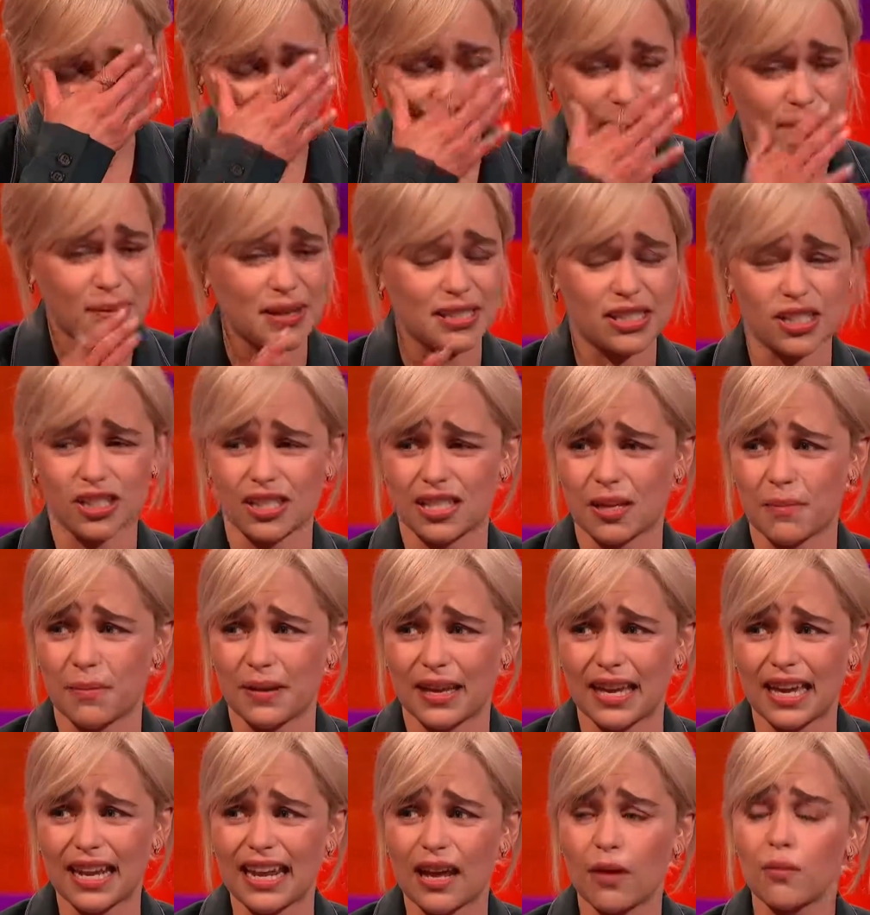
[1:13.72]
even... I mean, it's just the
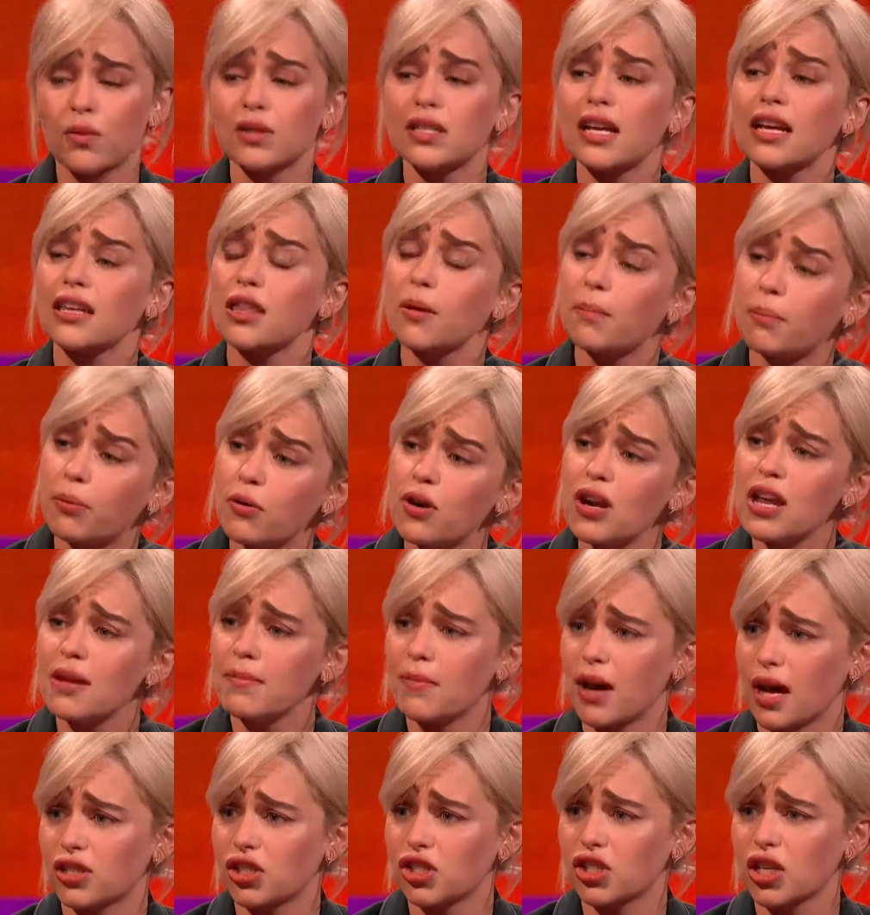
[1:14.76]
beginning. It was like the
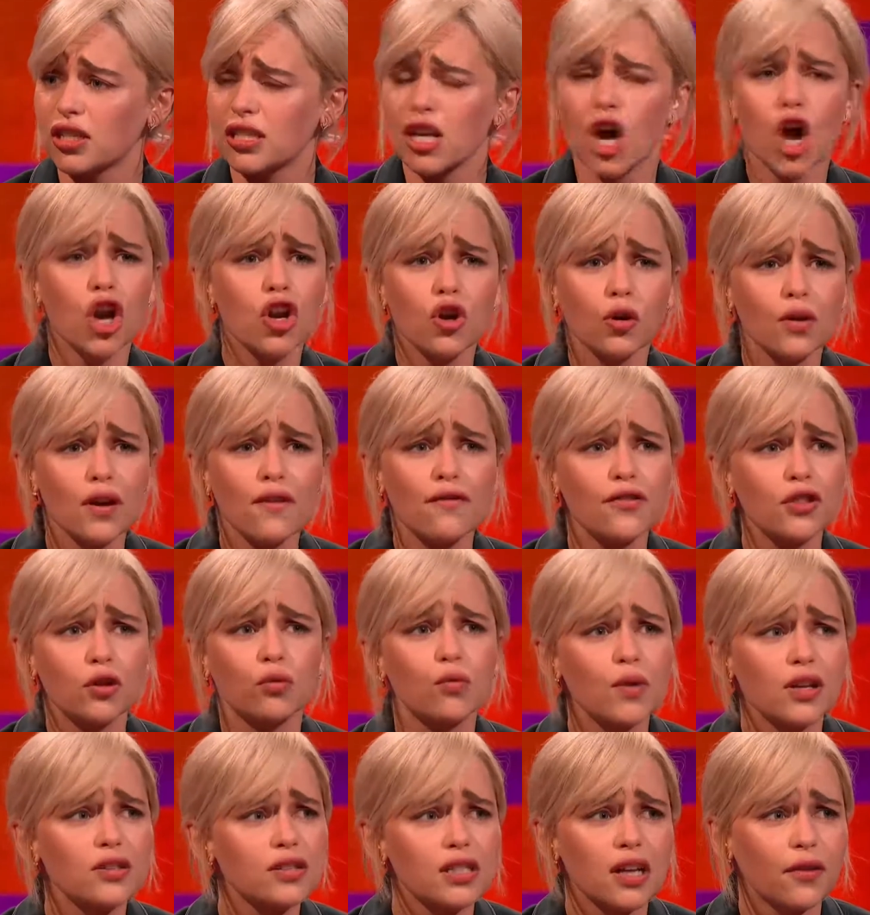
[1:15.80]
pre-merchandise. Not even the
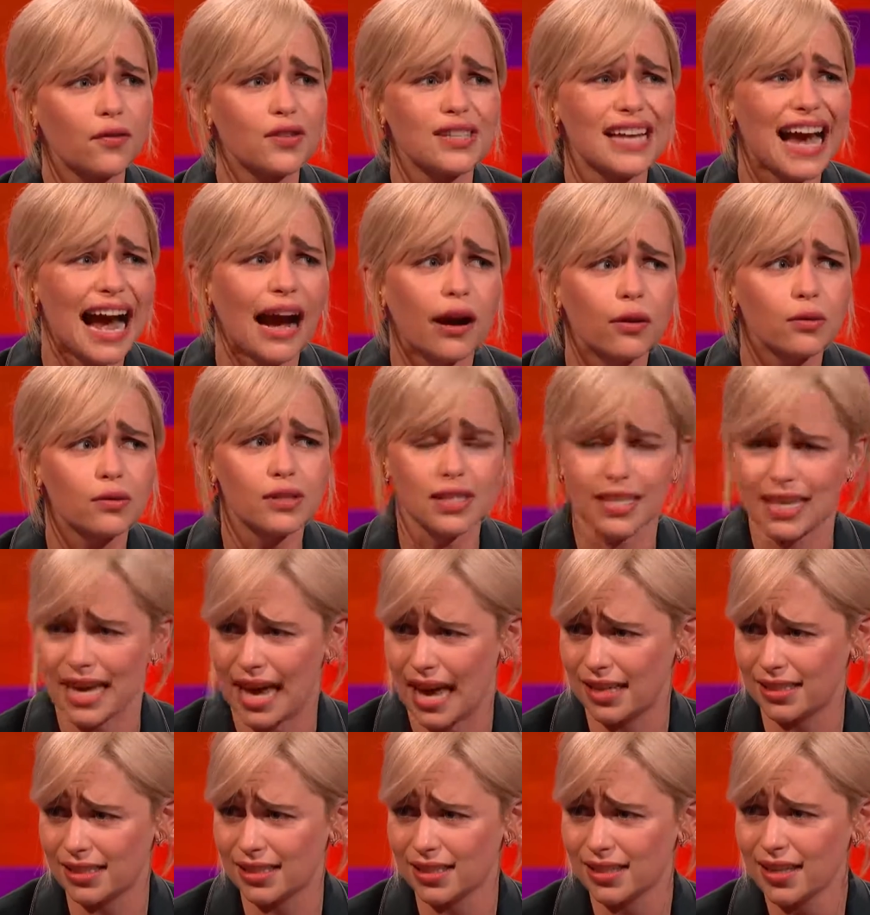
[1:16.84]
real stuff is out
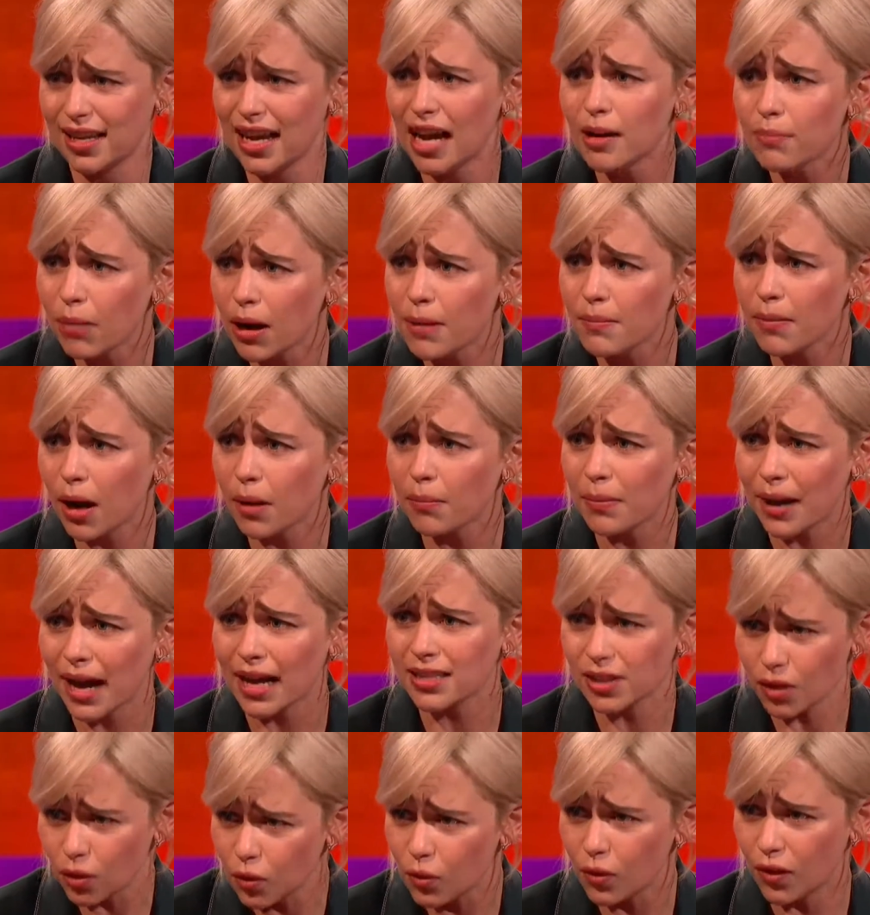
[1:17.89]
yet. And my mum has
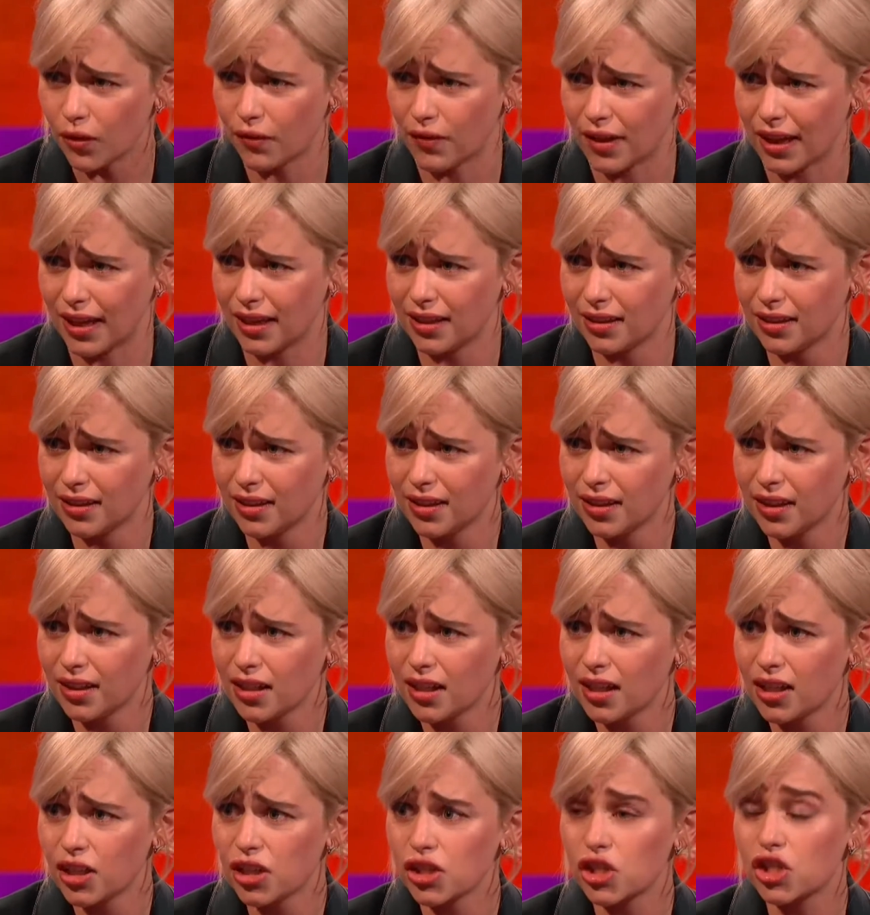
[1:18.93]
all of it.
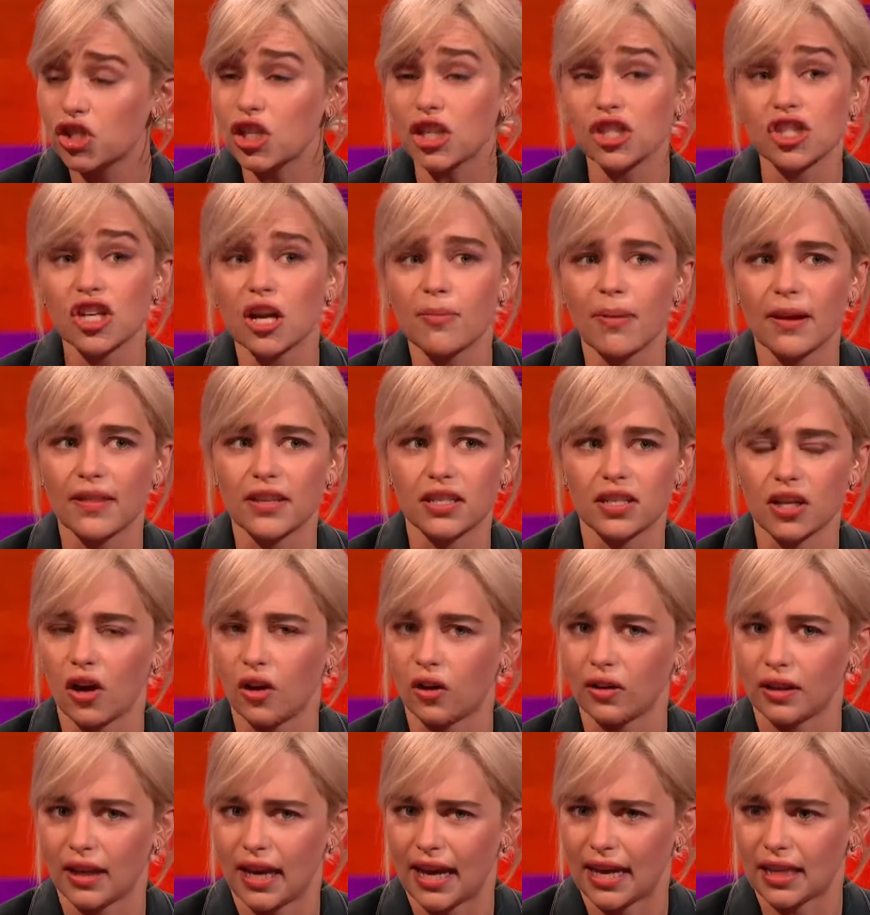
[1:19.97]
But doesn't know about the
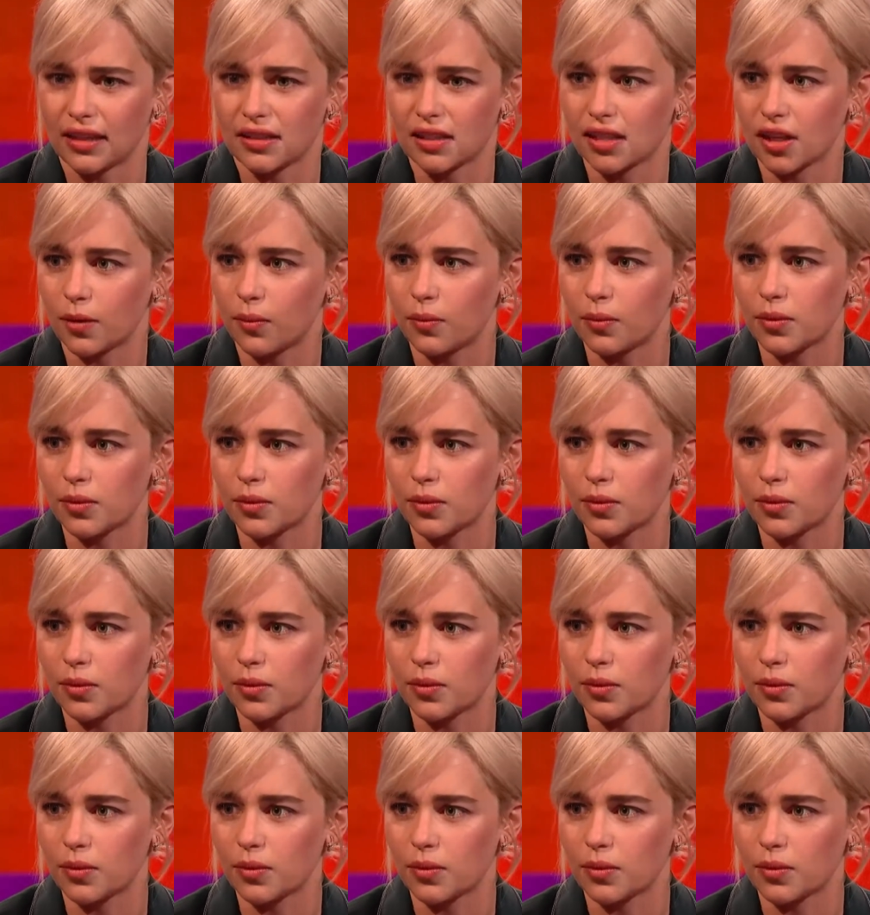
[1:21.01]
doll yet, so we'll